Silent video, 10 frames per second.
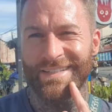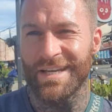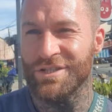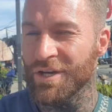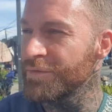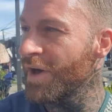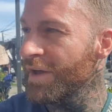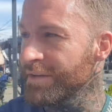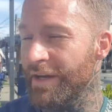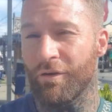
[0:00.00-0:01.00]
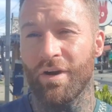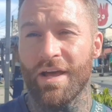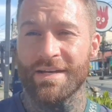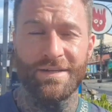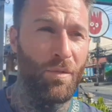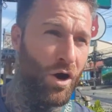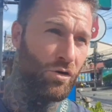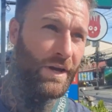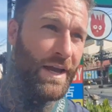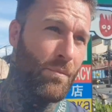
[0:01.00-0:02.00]
So gym done, I realised I'm
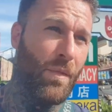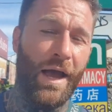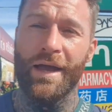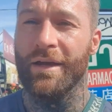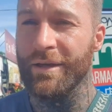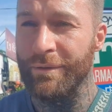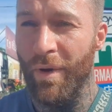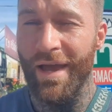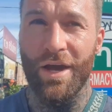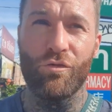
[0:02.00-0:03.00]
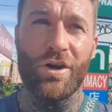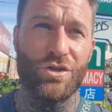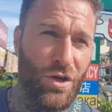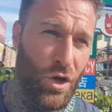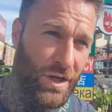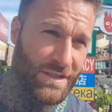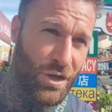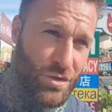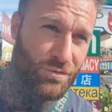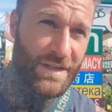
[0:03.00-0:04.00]
hungry and my, uh, restaurant is
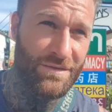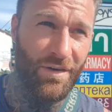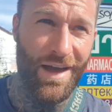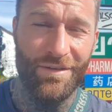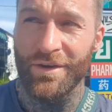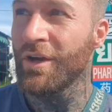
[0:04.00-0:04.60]
closed 3 to 5,